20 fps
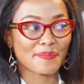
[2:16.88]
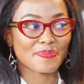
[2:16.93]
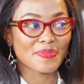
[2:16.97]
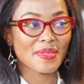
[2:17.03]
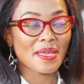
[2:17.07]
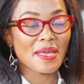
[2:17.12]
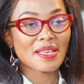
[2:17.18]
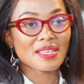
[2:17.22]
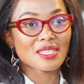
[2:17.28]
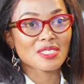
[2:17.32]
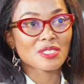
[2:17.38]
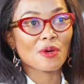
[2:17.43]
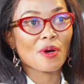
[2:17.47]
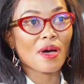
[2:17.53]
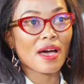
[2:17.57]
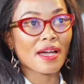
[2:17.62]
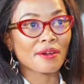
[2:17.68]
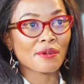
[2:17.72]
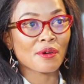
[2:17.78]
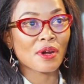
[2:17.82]
Okay. So
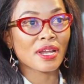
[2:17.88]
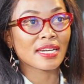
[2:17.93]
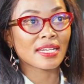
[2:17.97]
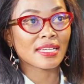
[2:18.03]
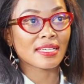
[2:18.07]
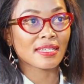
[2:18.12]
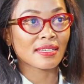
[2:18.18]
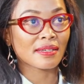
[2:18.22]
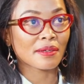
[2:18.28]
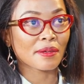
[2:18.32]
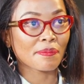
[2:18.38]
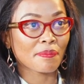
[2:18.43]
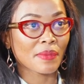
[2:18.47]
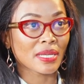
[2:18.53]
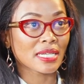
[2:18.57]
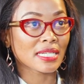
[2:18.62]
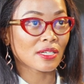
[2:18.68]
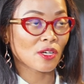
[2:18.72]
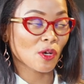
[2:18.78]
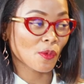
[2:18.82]
I run a
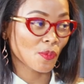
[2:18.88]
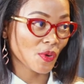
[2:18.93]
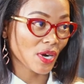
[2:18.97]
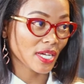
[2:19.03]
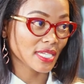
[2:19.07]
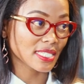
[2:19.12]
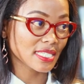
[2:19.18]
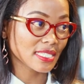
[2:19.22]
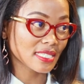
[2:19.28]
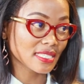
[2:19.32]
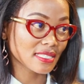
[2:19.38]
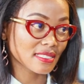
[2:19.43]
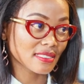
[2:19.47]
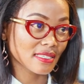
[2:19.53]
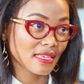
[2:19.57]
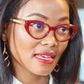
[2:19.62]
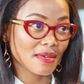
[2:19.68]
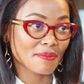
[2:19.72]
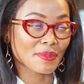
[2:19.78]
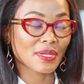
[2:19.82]
medical practice
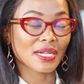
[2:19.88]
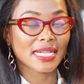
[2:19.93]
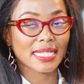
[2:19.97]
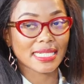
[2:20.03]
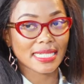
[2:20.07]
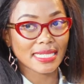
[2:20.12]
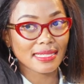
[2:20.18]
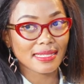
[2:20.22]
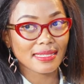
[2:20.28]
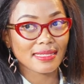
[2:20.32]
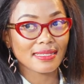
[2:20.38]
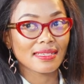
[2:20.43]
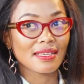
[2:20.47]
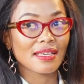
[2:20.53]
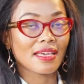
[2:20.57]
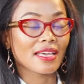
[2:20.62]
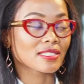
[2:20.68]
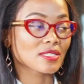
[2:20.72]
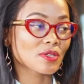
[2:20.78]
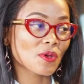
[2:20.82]
um, clinic.
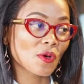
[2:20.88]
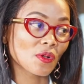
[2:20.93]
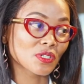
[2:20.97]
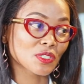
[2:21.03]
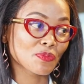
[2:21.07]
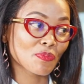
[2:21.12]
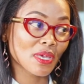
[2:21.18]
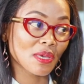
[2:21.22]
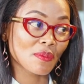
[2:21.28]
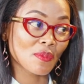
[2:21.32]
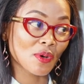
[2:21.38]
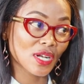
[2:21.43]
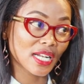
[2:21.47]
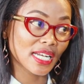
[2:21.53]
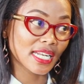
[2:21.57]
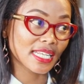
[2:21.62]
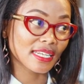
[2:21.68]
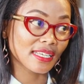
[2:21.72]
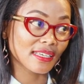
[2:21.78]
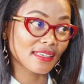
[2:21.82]
It's called Pemo
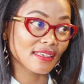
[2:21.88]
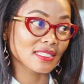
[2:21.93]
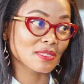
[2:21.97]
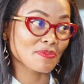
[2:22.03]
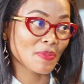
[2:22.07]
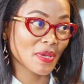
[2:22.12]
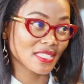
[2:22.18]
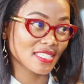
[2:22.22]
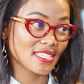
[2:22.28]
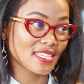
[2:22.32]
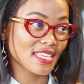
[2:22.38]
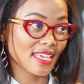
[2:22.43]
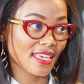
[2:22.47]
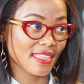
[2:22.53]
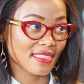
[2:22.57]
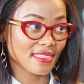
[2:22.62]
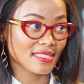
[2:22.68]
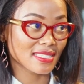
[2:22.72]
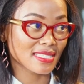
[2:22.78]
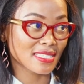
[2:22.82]
Clinic. It's based here
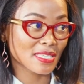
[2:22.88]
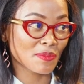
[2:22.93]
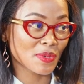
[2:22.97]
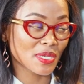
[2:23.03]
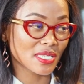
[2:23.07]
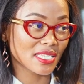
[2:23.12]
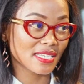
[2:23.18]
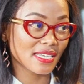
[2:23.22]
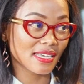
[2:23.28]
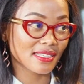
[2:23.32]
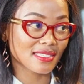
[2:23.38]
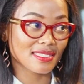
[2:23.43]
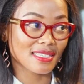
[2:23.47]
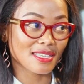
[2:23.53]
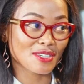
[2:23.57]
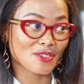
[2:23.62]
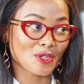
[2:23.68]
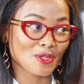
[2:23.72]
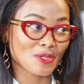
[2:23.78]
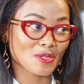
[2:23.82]
in the CBD at
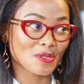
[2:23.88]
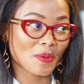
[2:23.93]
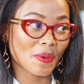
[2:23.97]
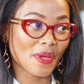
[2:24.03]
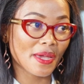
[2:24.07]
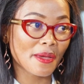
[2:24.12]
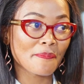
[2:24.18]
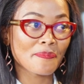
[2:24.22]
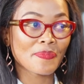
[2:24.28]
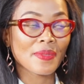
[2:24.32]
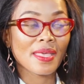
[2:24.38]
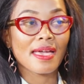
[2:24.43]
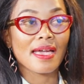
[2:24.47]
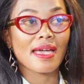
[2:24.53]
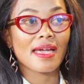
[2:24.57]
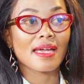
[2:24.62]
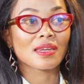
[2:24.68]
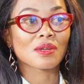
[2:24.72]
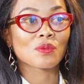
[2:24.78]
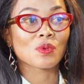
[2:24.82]
Central Square.
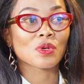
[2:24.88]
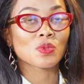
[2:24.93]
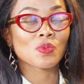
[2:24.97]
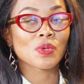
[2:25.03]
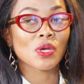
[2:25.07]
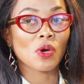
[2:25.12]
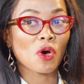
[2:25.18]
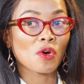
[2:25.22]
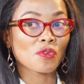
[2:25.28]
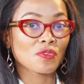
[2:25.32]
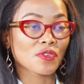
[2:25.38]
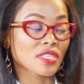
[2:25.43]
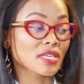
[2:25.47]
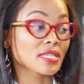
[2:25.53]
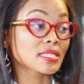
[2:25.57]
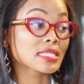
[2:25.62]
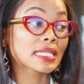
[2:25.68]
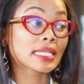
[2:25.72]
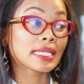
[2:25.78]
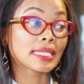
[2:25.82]
And what we offer
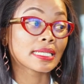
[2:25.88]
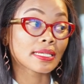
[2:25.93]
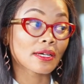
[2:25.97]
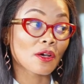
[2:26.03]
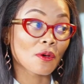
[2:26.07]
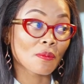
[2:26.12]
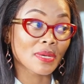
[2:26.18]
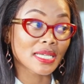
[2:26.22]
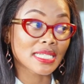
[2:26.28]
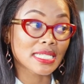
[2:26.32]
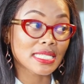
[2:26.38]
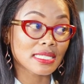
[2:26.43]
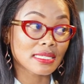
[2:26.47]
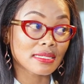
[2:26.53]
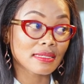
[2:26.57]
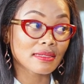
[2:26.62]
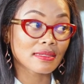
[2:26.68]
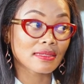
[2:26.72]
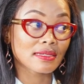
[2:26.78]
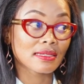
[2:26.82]
is clinical
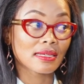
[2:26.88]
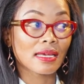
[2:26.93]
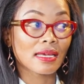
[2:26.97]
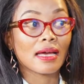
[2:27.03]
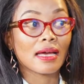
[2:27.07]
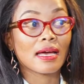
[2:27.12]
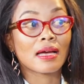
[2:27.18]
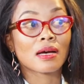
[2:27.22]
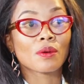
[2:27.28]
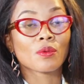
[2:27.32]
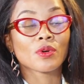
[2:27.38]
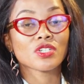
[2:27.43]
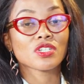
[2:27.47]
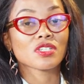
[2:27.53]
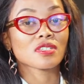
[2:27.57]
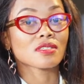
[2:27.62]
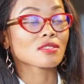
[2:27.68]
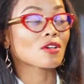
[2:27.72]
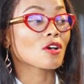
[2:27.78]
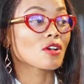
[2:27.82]
medicine, uh, which
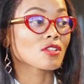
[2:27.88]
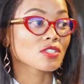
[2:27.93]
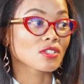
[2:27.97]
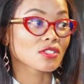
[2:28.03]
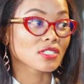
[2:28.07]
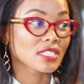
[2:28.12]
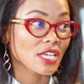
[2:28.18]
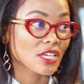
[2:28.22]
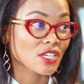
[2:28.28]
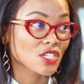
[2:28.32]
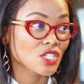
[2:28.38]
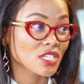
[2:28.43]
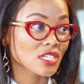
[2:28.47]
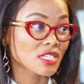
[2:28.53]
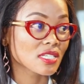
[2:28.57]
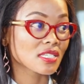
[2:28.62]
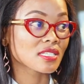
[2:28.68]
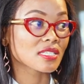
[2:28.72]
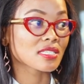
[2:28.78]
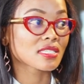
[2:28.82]
is
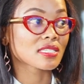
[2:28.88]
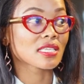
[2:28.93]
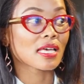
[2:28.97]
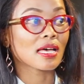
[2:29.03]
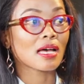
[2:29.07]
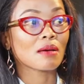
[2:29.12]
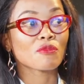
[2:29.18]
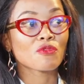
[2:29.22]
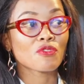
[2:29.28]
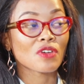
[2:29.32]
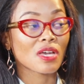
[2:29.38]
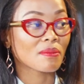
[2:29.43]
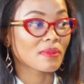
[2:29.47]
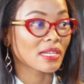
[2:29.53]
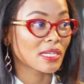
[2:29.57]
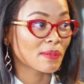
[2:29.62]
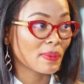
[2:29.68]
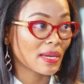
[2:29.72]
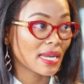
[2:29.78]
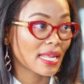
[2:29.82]
consultations, um,
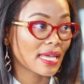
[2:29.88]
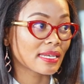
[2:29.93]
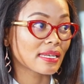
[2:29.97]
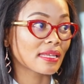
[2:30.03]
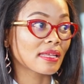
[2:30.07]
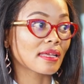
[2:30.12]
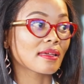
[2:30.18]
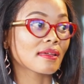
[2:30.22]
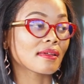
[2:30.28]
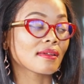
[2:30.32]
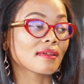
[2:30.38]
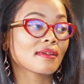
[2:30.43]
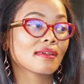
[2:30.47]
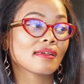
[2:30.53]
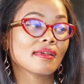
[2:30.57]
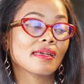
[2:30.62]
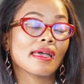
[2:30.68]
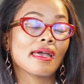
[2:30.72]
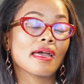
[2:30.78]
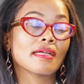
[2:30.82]
family planning.
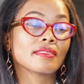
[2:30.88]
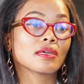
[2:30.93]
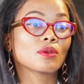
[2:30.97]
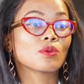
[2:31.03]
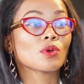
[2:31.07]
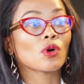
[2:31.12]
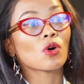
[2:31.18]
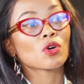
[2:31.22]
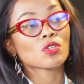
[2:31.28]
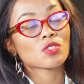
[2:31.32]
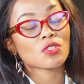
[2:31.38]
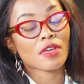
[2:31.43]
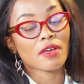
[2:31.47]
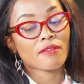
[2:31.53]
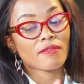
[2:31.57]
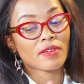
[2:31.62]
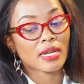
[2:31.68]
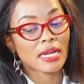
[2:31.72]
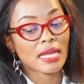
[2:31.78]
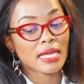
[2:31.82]
And then we also
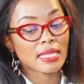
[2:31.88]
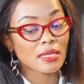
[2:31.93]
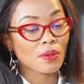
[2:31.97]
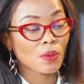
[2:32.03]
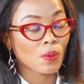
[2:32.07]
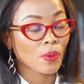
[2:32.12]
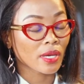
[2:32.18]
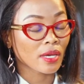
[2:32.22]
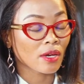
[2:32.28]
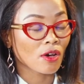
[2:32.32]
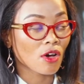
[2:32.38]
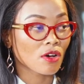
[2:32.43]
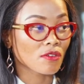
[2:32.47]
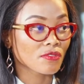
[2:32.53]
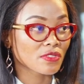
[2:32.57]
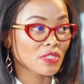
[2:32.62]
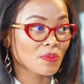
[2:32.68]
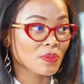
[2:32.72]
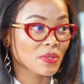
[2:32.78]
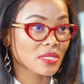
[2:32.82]
have another wing
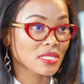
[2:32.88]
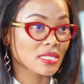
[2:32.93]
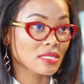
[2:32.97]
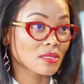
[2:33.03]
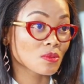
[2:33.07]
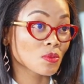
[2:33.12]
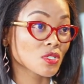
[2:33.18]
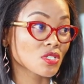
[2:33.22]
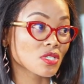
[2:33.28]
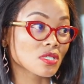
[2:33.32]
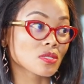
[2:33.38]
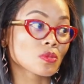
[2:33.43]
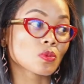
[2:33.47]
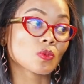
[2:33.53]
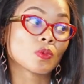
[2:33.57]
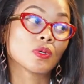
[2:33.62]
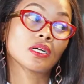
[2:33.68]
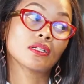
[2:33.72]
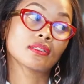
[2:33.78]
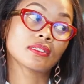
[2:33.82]
of the business, which is
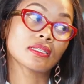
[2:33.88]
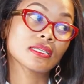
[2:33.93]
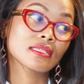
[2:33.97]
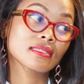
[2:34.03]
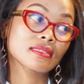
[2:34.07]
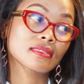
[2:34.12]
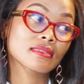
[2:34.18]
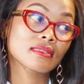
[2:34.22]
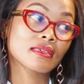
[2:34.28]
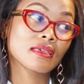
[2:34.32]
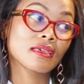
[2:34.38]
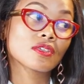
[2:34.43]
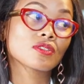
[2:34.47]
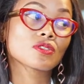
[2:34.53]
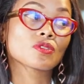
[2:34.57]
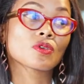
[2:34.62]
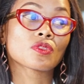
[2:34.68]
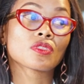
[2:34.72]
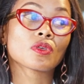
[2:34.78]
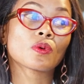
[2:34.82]
wellness
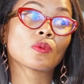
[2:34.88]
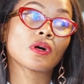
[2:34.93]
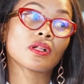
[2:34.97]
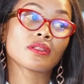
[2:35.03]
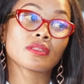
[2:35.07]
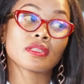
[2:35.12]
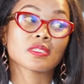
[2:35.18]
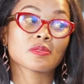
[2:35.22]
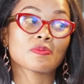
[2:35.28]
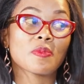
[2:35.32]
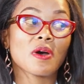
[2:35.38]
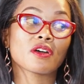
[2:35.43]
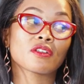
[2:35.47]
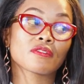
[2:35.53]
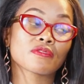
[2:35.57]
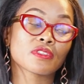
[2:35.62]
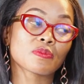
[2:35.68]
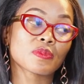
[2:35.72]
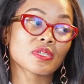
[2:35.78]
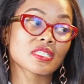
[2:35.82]
Mm-hmm. So the wellness part
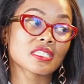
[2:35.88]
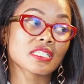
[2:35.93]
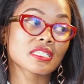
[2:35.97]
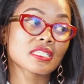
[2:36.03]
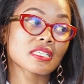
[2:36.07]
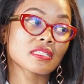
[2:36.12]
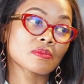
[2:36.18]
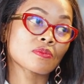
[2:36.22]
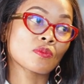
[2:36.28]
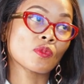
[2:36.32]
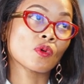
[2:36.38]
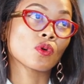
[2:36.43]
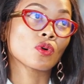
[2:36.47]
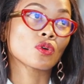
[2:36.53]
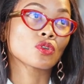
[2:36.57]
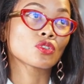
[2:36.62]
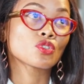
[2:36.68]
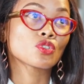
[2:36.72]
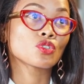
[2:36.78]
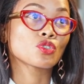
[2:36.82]
of the business is
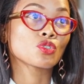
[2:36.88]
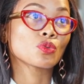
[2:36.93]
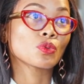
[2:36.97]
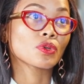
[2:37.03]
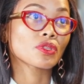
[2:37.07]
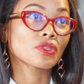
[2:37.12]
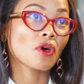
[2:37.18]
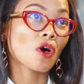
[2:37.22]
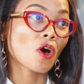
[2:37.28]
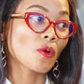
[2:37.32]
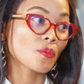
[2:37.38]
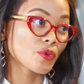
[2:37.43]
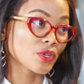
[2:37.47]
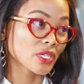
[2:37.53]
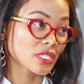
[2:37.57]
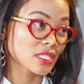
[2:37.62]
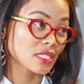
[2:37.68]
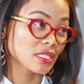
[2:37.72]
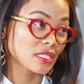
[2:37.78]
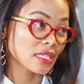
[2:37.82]
more to do with
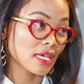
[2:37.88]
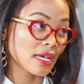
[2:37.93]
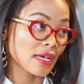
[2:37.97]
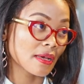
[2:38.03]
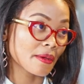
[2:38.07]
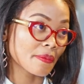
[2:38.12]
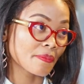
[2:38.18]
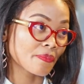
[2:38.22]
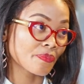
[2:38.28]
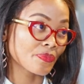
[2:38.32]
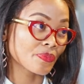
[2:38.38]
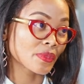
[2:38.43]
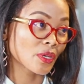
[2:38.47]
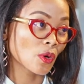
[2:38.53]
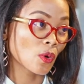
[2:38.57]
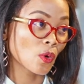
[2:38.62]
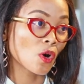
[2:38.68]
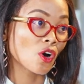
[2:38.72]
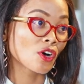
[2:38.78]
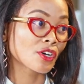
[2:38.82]
corporate um,
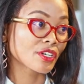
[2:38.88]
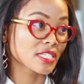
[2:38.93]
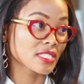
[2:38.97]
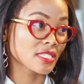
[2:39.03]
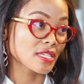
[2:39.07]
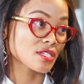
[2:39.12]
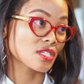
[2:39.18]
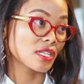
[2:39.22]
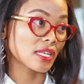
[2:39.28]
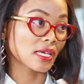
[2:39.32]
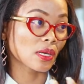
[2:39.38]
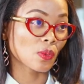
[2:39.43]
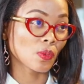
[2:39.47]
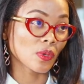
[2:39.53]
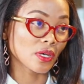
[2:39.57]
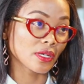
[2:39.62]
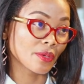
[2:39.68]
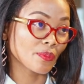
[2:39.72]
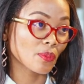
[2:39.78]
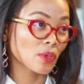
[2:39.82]
or organization like
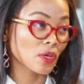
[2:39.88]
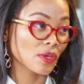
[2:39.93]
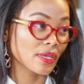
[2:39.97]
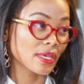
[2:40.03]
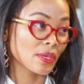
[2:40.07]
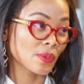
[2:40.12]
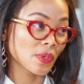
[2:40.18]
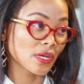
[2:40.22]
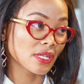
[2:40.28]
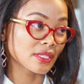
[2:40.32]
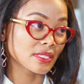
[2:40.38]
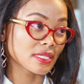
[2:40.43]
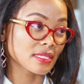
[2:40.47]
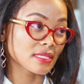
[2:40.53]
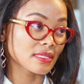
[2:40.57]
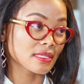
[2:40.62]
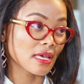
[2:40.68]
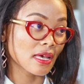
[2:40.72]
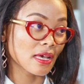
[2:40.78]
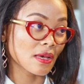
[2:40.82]
employee
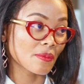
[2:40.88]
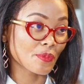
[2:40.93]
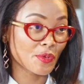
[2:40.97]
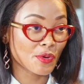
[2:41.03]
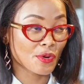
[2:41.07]
wellness um, mm-hmm.